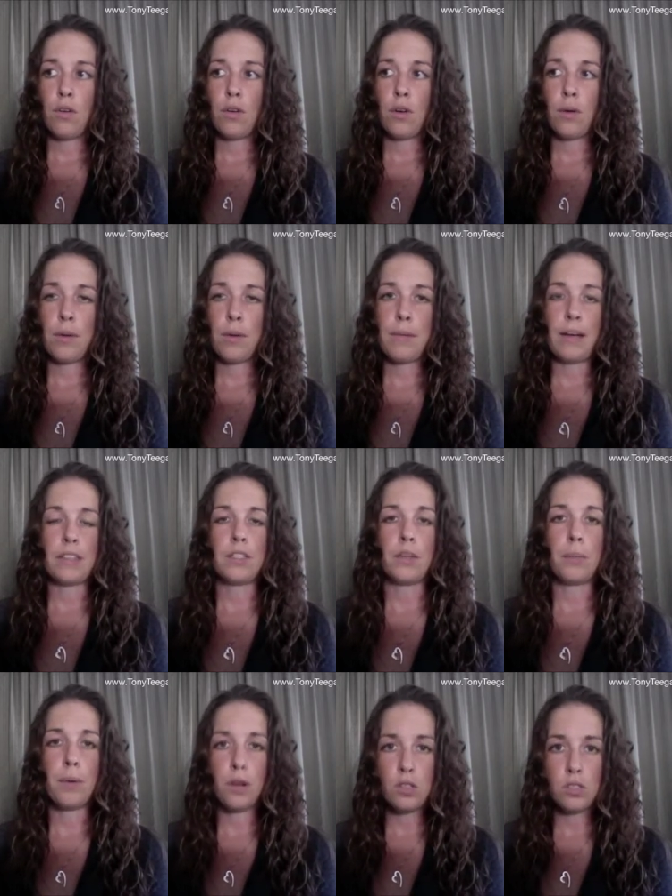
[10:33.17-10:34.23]
going back to the
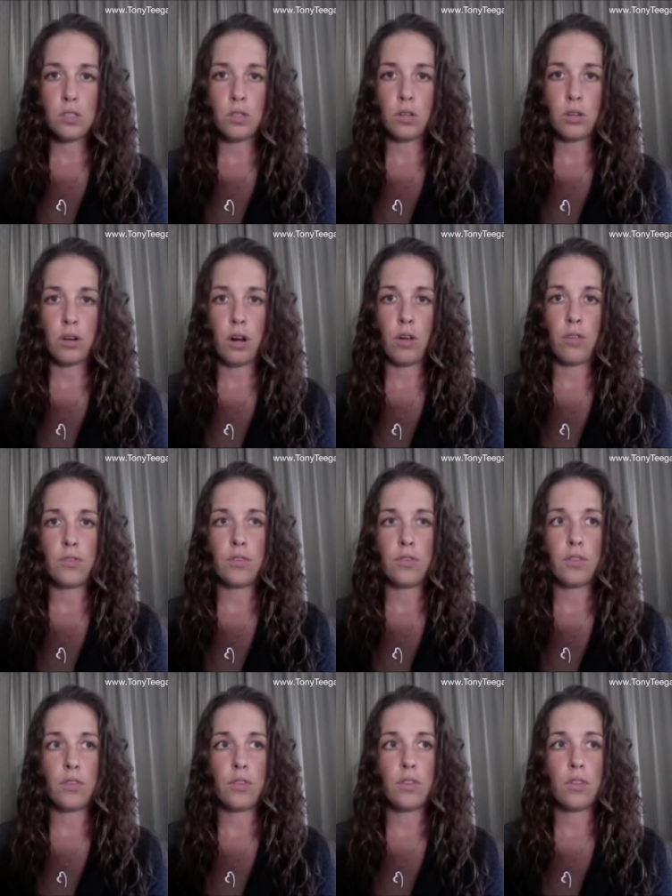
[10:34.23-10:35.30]
personal growth,
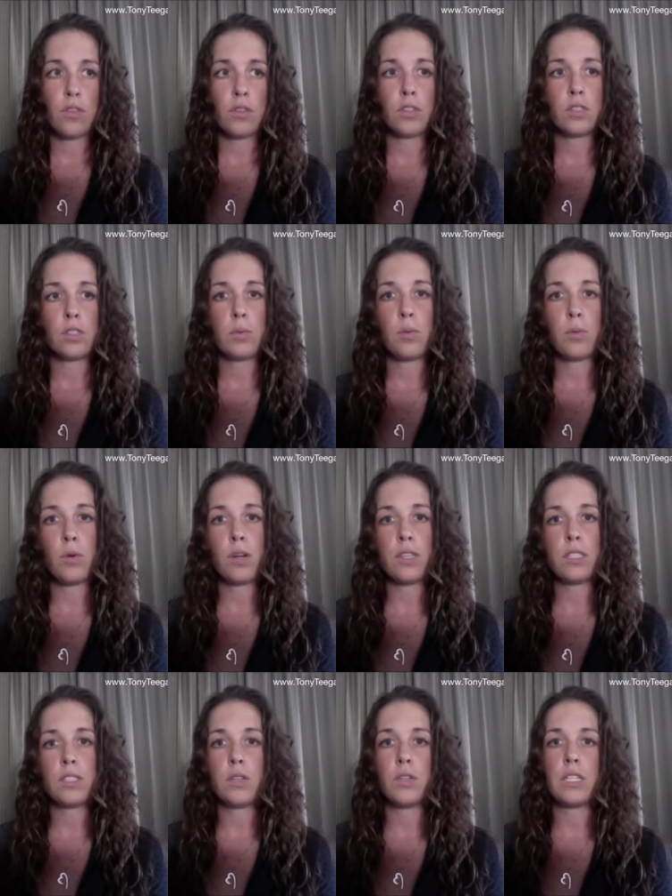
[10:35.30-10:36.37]
the support
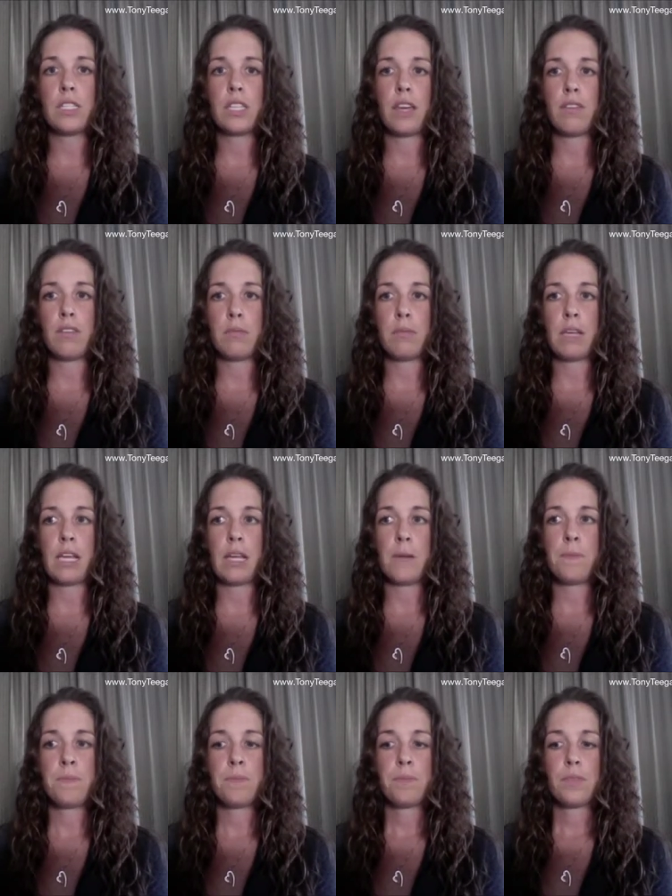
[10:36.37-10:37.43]
that Tony's given
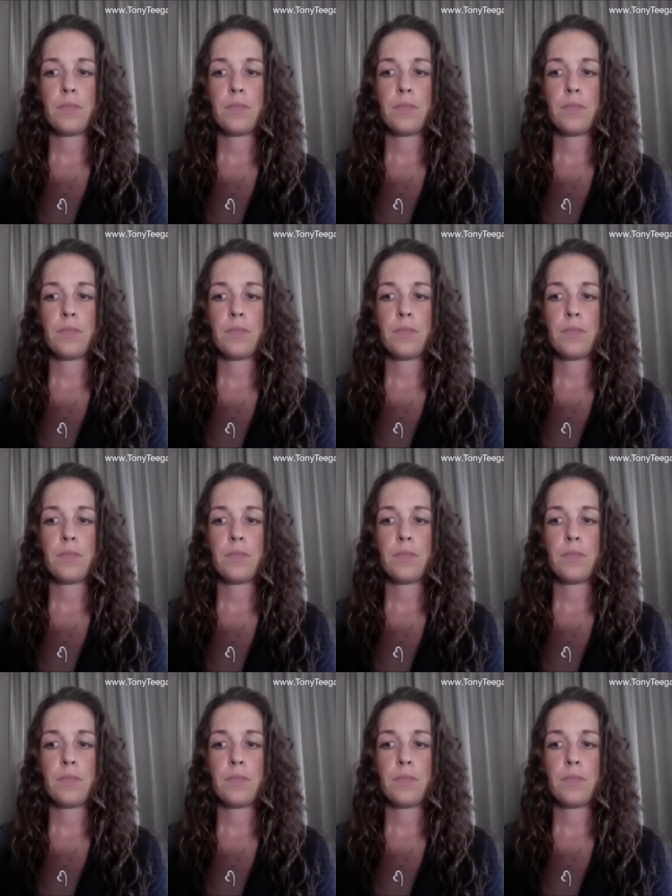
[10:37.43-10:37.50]
me,